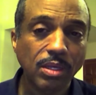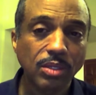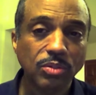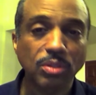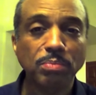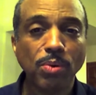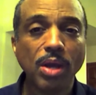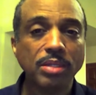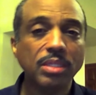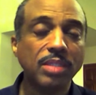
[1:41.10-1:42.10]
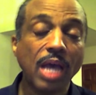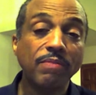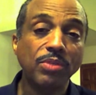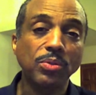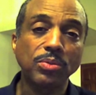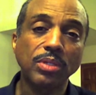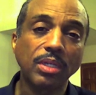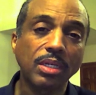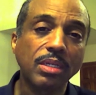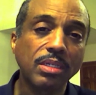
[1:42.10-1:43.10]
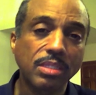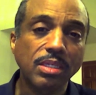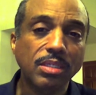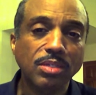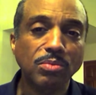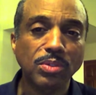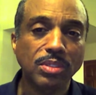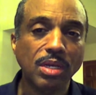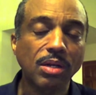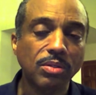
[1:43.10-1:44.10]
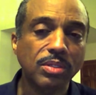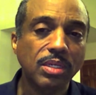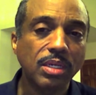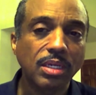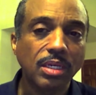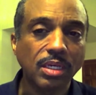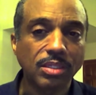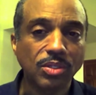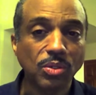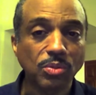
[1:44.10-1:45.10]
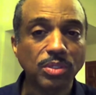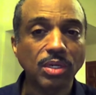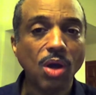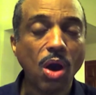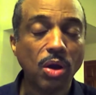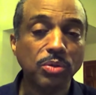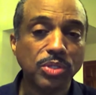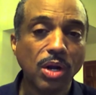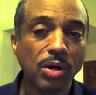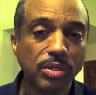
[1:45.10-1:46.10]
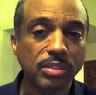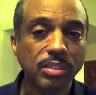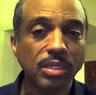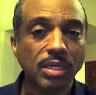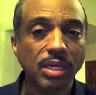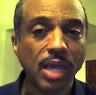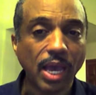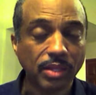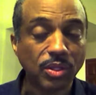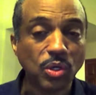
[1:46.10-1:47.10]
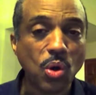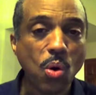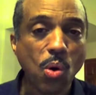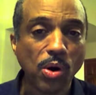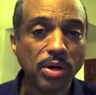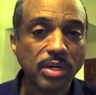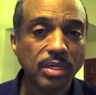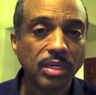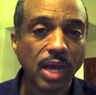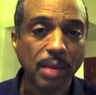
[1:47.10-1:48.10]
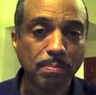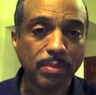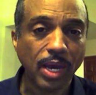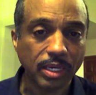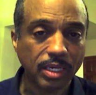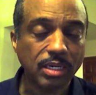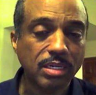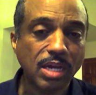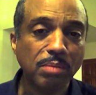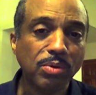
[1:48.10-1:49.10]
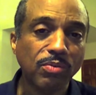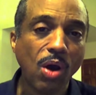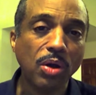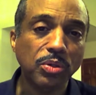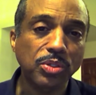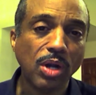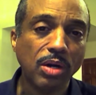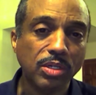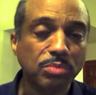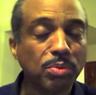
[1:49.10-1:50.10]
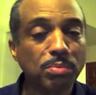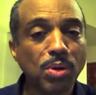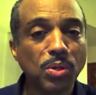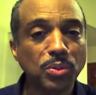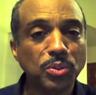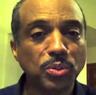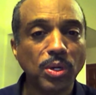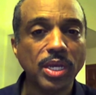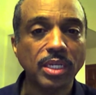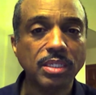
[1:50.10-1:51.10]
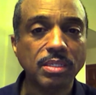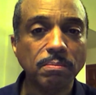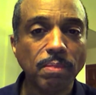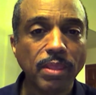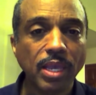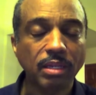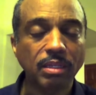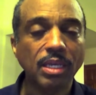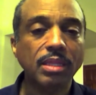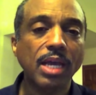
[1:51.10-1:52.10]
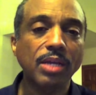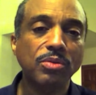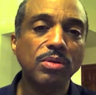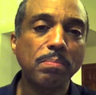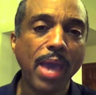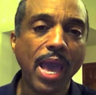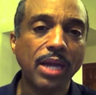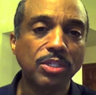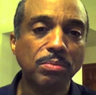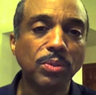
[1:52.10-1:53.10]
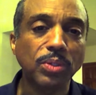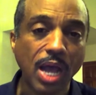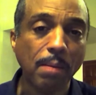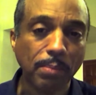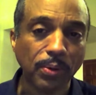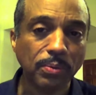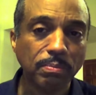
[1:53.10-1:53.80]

So the process I've used to get consistent results is using Autochartist at the core. I get a number of Autochartist proposed trades and get that to a manageable number.